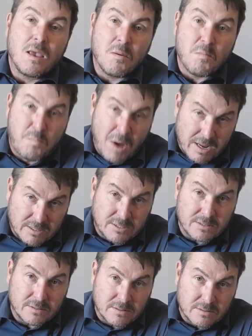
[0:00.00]
But
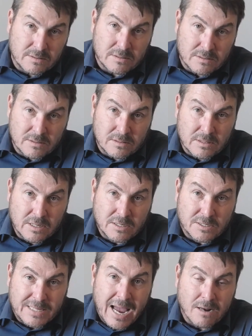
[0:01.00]
it is
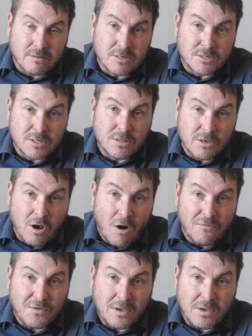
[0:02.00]
doubtless in the offing.